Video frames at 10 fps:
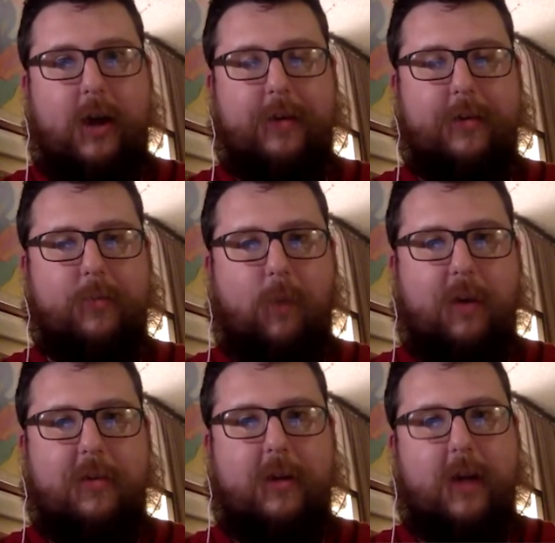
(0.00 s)
I just
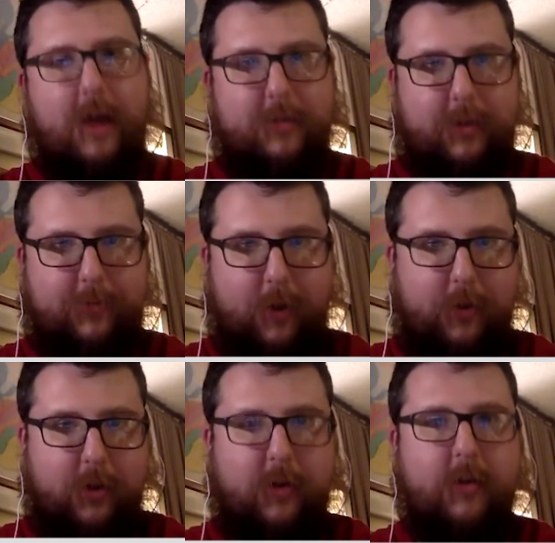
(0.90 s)
watched it as a
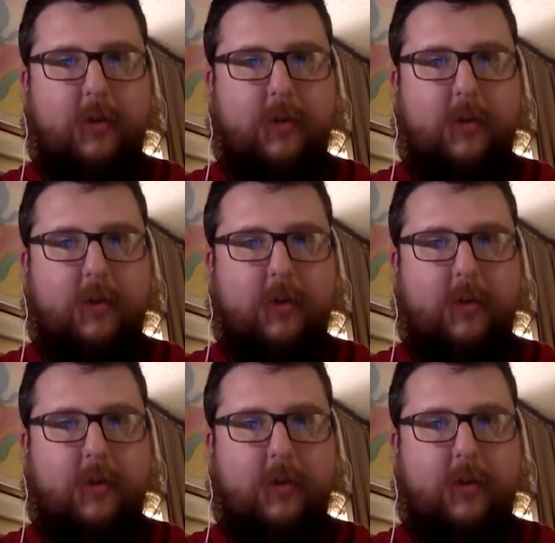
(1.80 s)
voter.